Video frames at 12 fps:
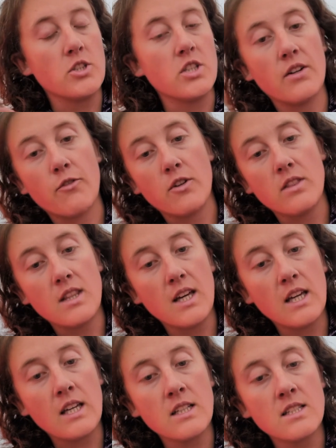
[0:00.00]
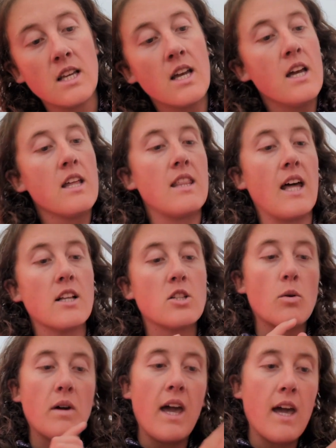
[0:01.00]
a bunch of different things, that it's
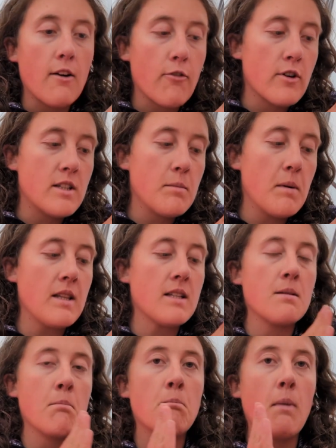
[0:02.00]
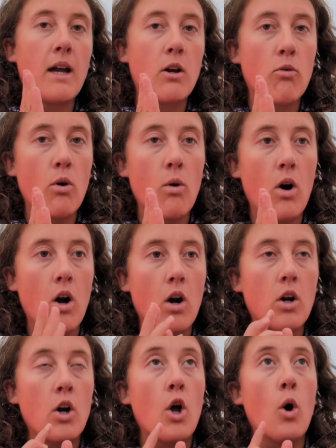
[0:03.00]
okay for it to be this micro
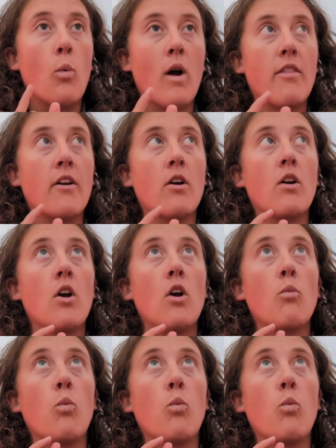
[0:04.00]
arc where